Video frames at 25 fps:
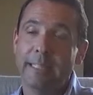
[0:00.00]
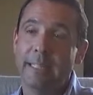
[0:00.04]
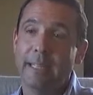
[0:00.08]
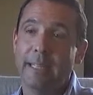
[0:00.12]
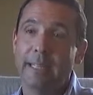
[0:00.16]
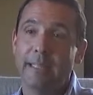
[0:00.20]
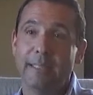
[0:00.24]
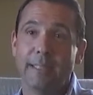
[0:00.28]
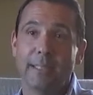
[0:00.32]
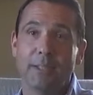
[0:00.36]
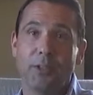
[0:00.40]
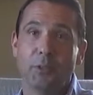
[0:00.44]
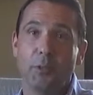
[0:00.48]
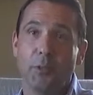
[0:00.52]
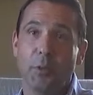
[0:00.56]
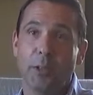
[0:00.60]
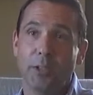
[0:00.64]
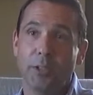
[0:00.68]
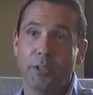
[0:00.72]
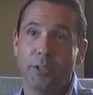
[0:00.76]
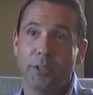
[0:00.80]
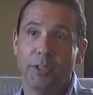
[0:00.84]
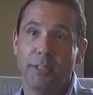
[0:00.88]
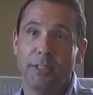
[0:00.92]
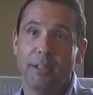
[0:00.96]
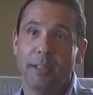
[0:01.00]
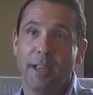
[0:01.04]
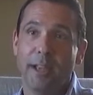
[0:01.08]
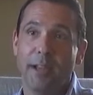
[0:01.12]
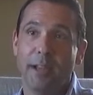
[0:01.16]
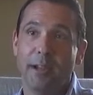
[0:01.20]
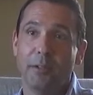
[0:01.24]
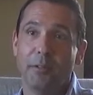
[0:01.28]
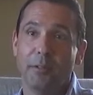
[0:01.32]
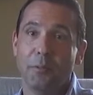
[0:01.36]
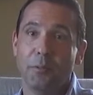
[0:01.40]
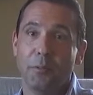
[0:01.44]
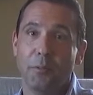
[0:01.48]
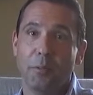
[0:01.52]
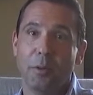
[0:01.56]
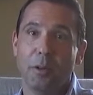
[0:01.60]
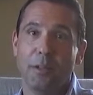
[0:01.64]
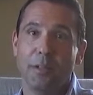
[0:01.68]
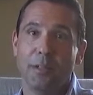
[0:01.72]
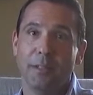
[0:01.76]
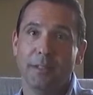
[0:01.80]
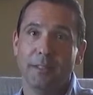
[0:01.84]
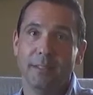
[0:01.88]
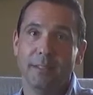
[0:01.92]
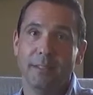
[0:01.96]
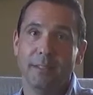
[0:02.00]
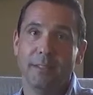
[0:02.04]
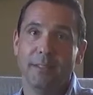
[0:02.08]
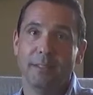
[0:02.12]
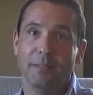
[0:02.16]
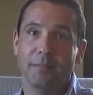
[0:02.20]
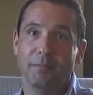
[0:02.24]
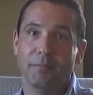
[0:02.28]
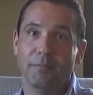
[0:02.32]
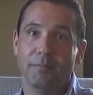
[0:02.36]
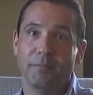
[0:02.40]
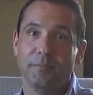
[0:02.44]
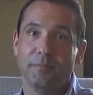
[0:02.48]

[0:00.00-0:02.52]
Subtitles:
situation that was,